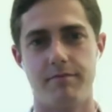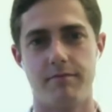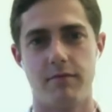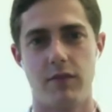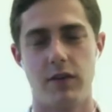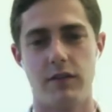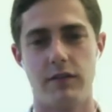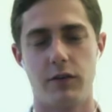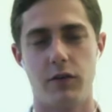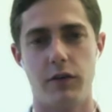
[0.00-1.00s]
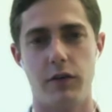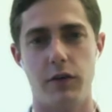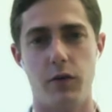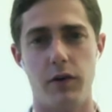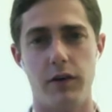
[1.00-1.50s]
The Signal and
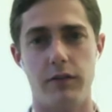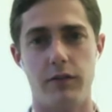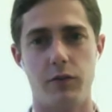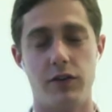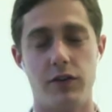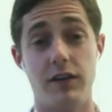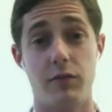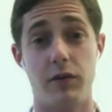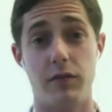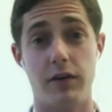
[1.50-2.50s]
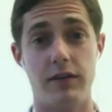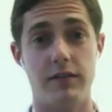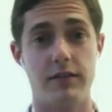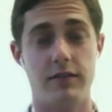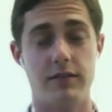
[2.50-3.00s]
Noise, which I need to reread.
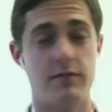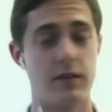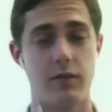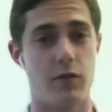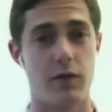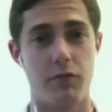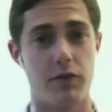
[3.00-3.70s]
It's a great book.